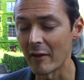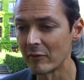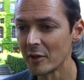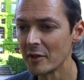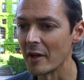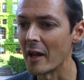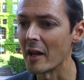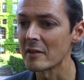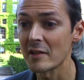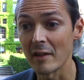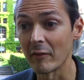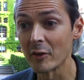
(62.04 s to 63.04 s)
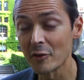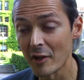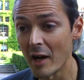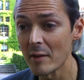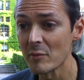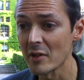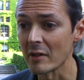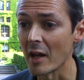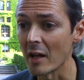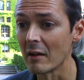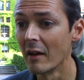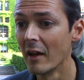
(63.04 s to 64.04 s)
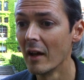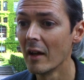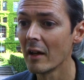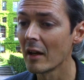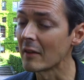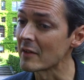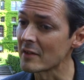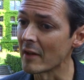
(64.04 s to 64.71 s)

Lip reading: every day, several times a day in the